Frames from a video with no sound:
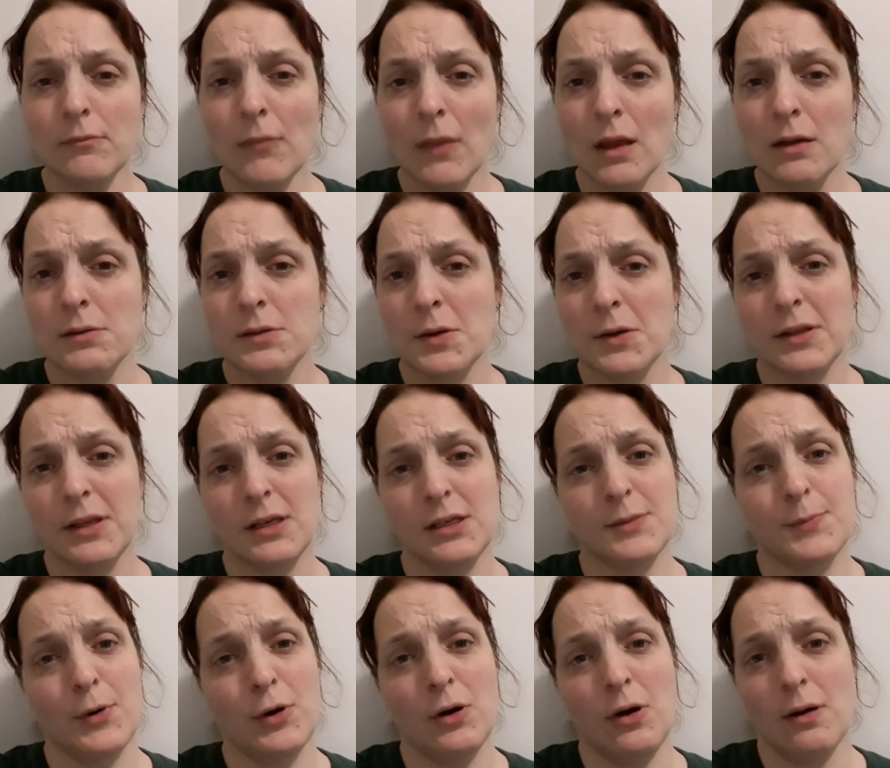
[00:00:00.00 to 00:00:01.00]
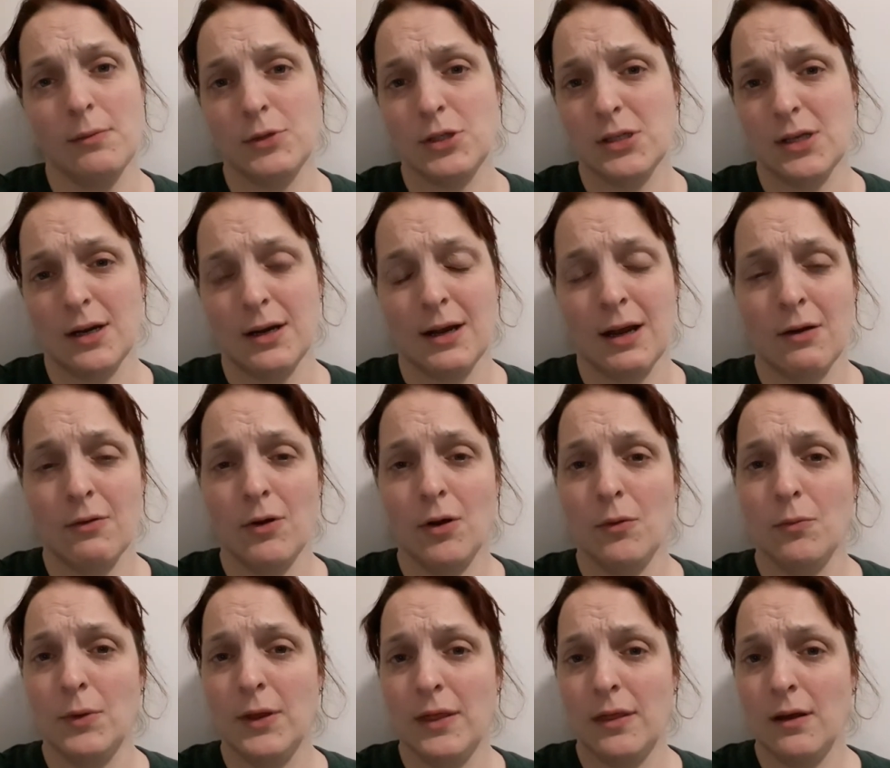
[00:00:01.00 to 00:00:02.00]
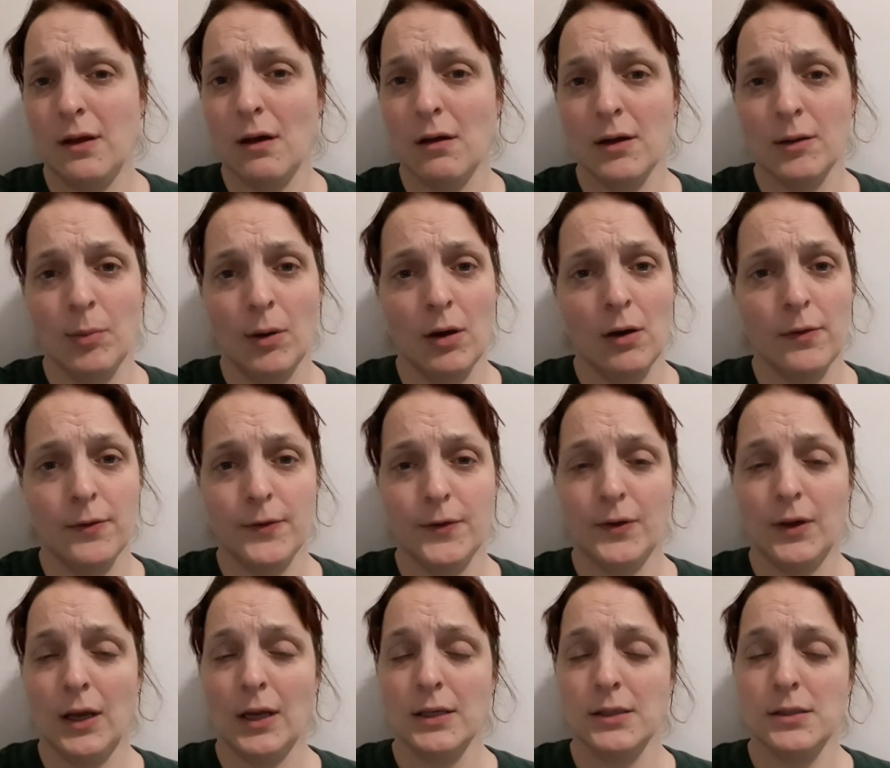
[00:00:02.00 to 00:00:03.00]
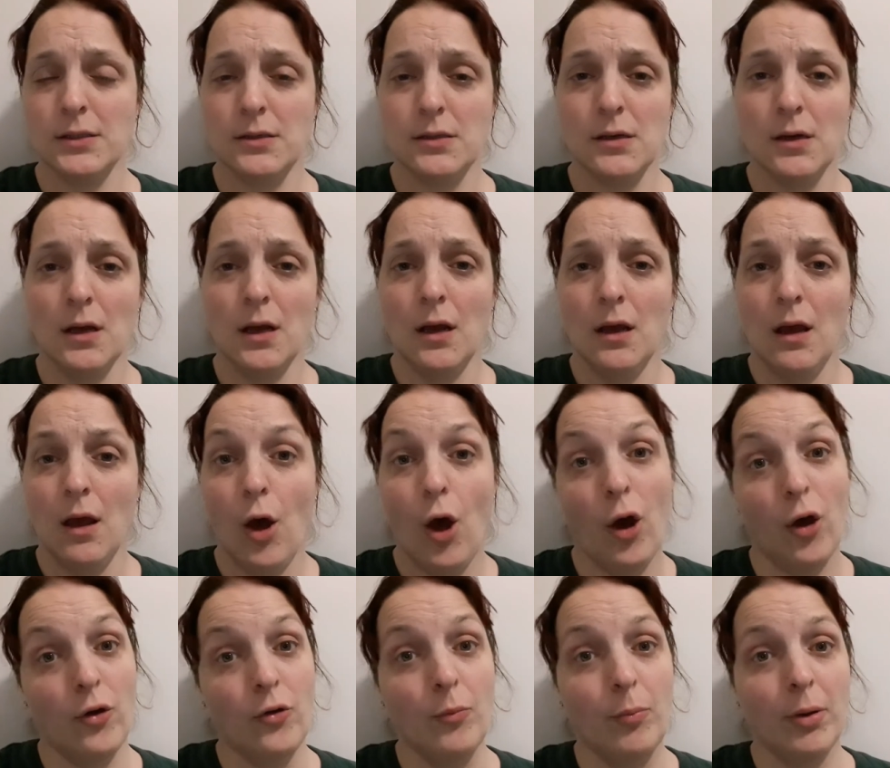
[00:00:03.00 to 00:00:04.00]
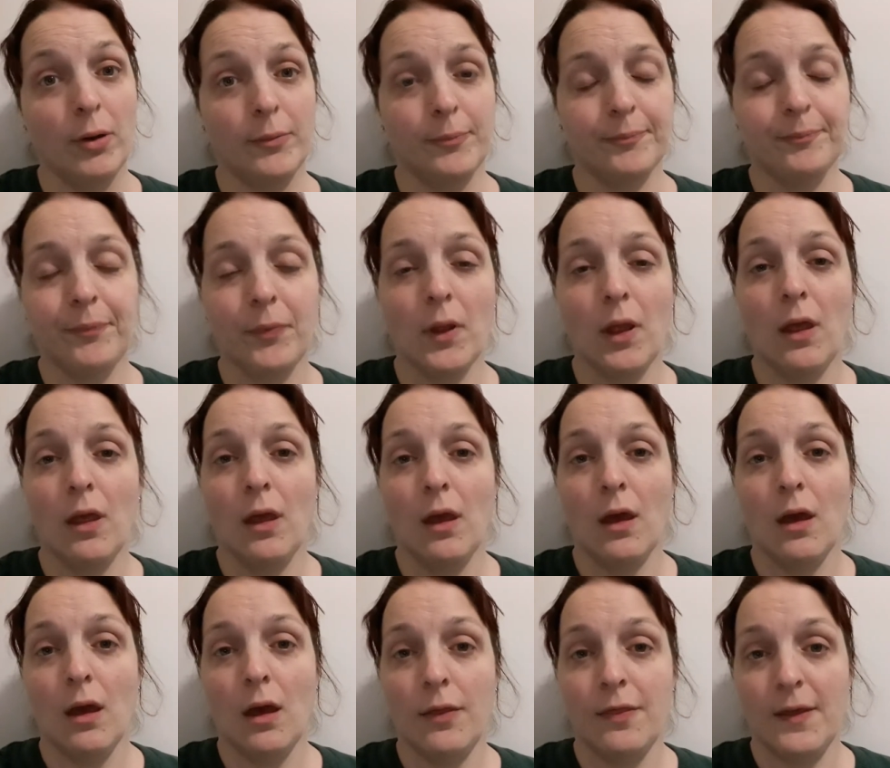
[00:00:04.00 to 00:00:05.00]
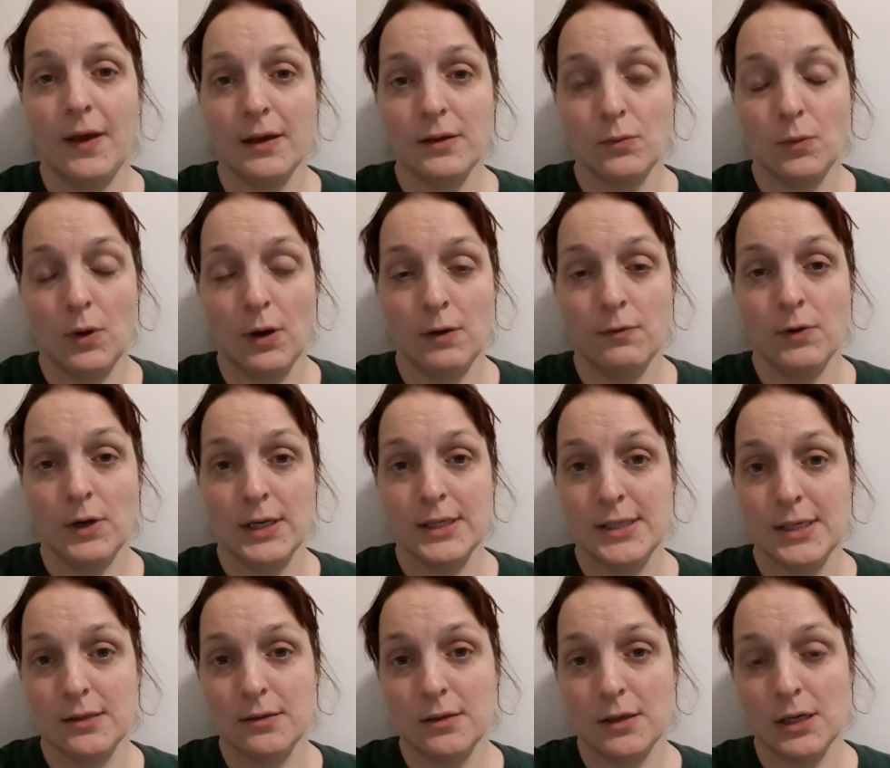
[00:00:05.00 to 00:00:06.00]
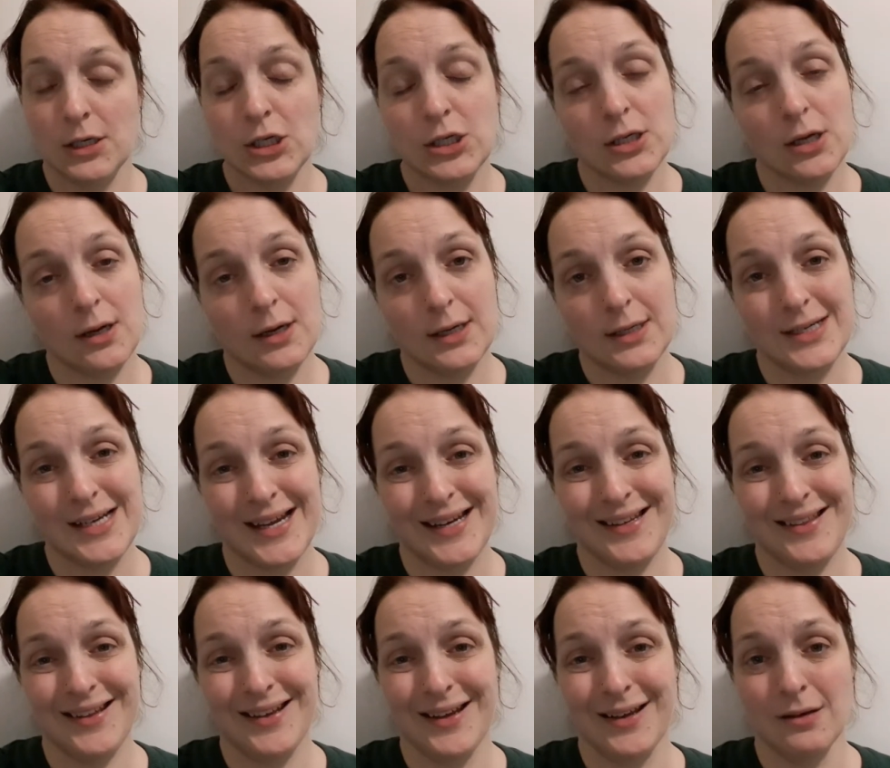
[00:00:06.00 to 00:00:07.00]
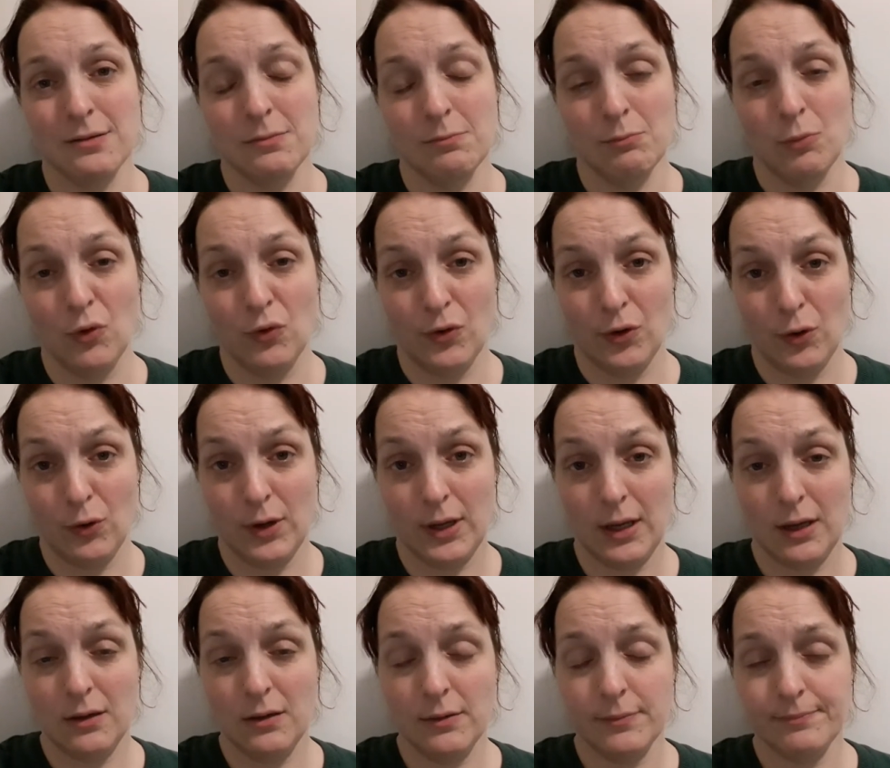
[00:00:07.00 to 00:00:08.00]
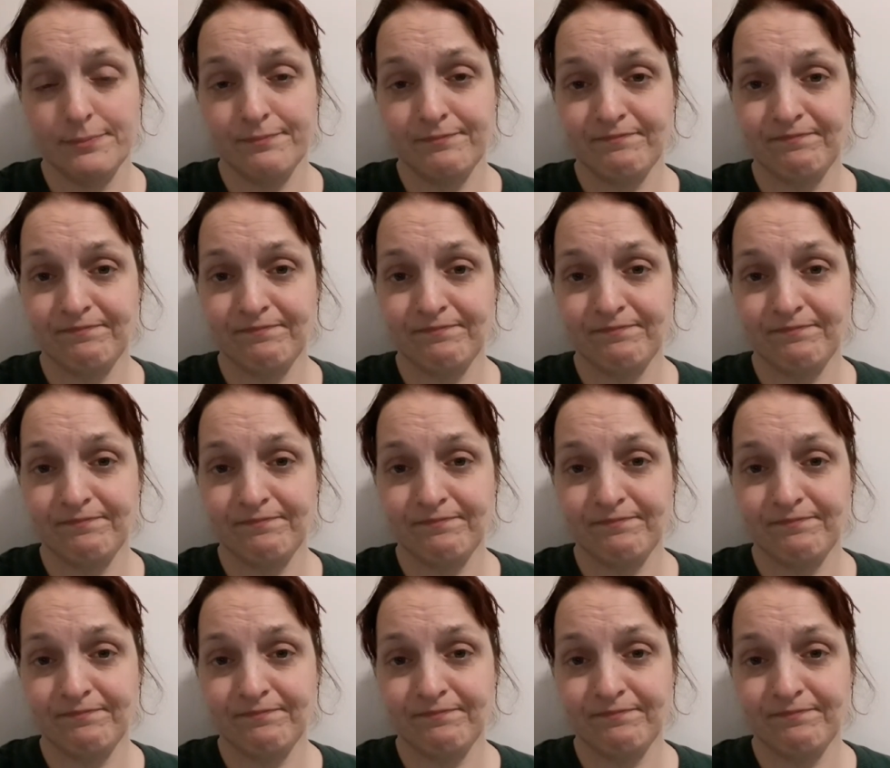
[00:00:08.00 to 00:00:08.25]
So I think tomorrow I'm just going to carry on with the eye baths and hope that whatever it is isn't going to turn into anything more annoying.